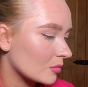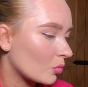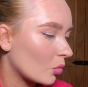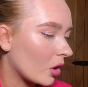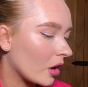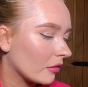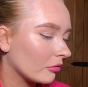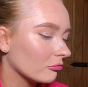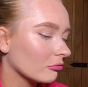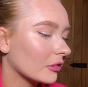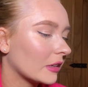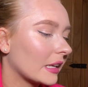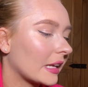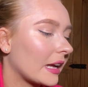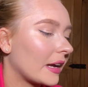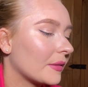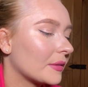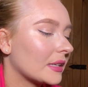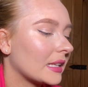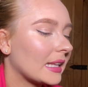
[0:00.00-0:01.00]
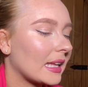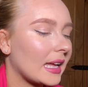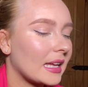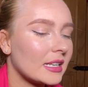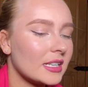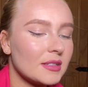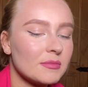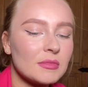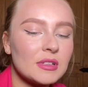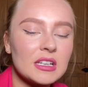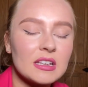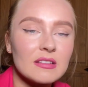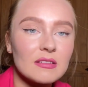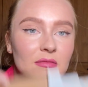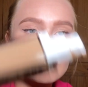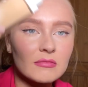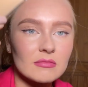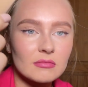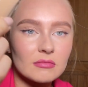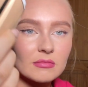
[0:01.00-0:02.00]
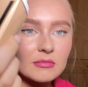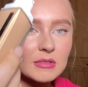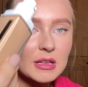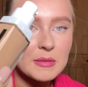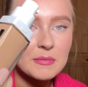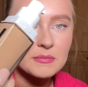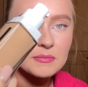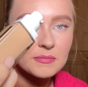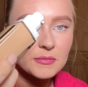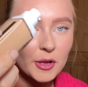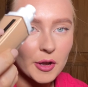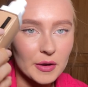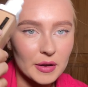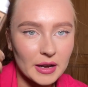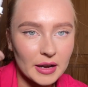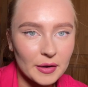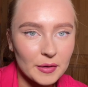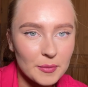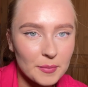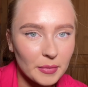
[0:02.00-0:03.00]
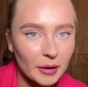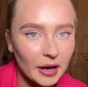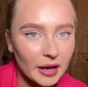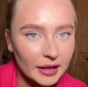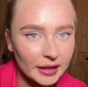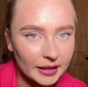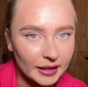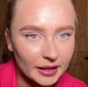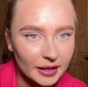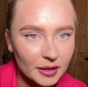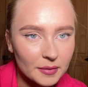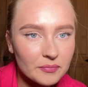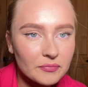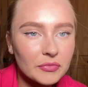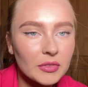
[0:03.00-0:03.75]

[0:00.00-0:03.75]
worth running out and getting your money going out and buying it.